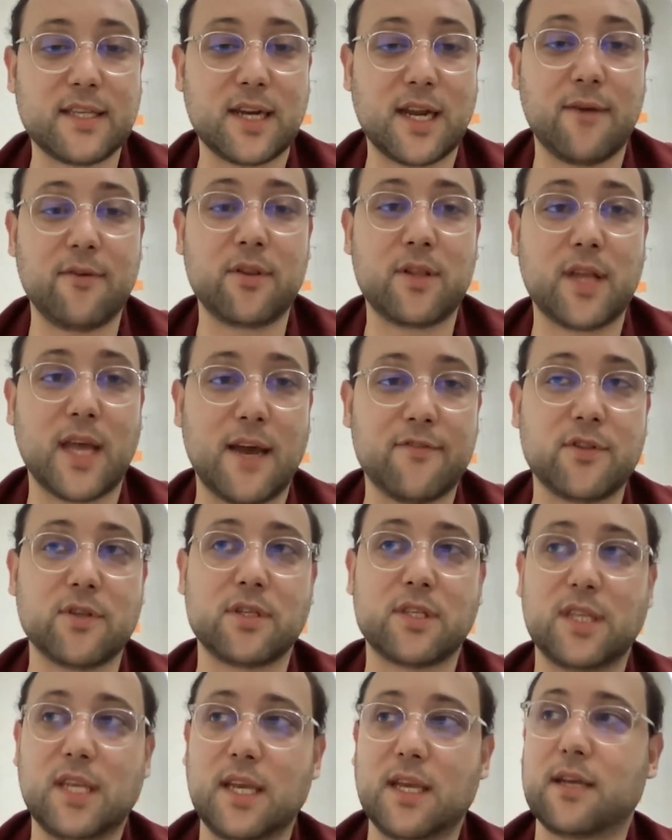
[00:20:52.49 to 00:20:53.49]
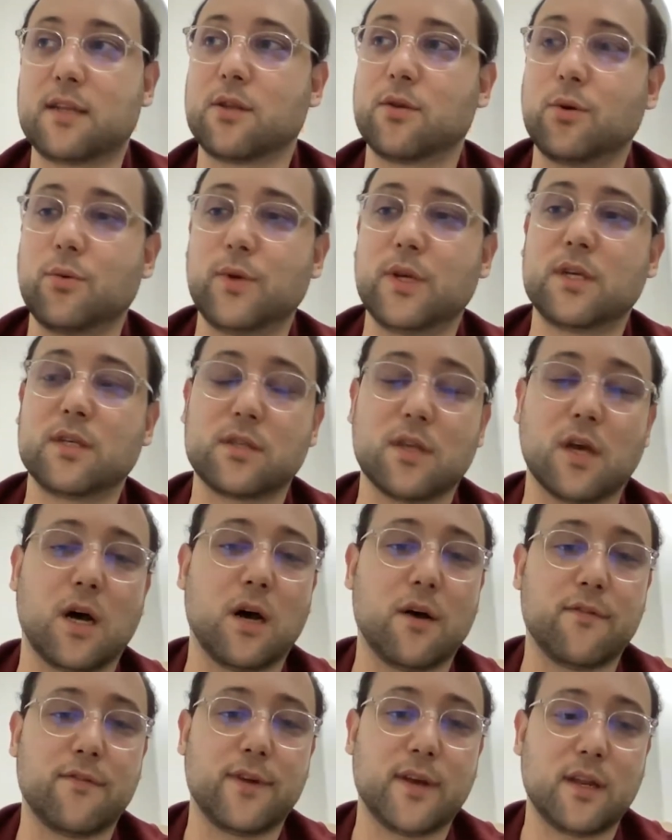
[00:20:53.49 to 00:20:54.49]
and I would have to seek 2 weeks
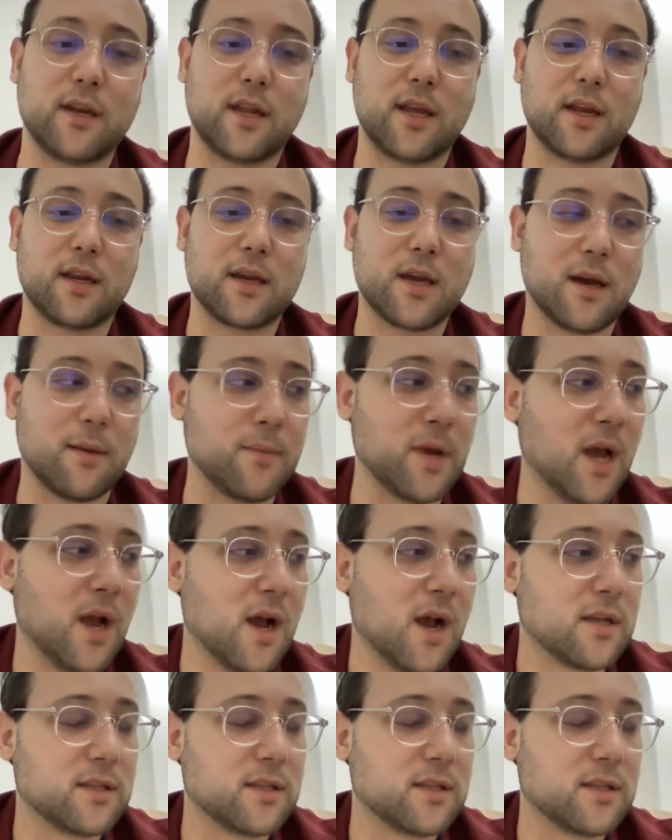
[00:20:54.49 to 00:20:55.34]
off and come.